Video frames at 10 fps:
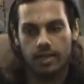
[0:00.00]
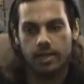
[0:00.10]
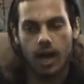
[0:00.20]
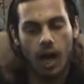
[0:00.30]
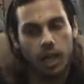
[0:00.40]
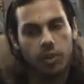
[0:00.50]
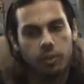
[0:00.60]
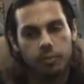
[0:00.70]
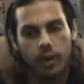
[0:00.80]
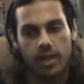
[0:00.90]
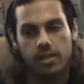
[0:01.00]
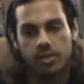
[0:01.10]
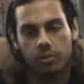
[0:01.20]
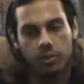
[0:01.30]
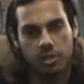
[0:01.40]
the Hollywood
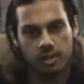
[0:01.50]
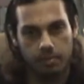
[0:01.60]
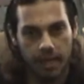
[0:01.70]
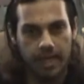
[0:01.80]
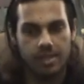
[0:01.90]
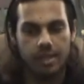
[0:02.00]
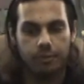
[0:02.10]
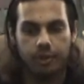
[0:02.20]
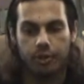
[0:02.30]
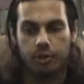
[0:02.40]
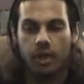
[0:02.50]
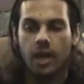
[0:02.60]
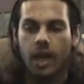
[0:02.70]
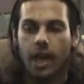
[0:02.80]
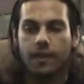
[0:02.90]
processor, which is the main CPU,
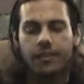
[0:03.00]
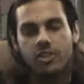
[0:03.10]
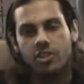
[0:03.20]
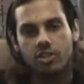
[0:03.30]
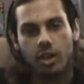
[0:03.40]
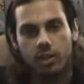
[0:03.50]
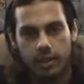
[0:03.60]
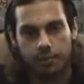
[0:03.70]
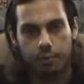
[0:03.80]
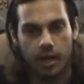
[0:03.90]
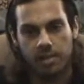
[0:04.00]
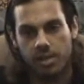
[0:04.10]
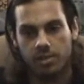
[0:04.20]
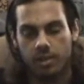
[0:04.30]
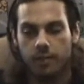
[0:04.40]
and then the Starlit
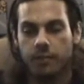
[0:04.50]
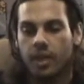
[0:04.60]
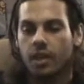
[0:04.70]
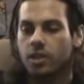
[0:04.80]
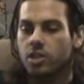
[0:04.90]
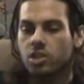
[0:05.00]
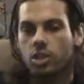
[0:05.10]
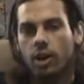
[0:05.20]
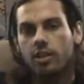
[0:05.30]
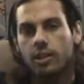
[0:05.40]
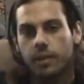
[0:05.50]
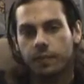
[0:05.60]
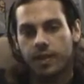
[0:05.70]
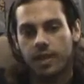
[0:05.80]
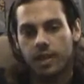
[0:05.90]
processor. The Starlit
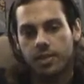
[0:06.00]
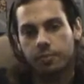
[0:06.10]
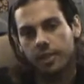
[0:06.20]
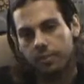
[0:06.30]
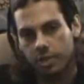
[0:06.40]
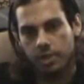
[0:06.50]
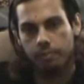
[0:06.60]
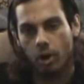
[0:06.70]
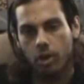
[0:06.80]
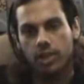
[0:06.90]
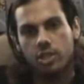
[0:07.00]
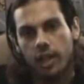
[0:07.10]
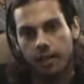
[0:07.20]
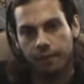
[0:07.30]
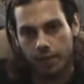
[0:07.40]
is pretty much a ball and
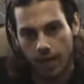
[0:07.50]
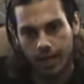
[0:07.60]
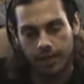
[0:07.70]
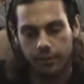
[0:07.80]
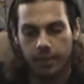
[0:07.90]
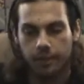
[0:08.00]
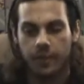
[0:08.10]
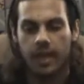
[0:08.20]
chain for Hollywood.